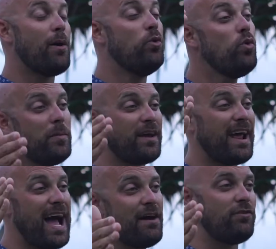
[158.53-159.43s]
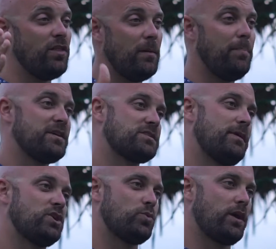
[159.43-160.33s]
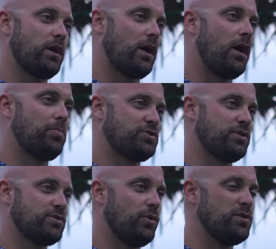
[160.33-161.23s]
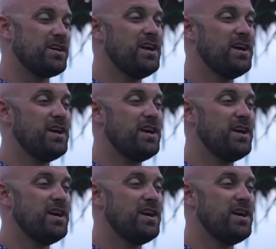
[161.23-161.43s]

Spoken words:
who am I going to have on the bus to make sure we can accomplish those goals?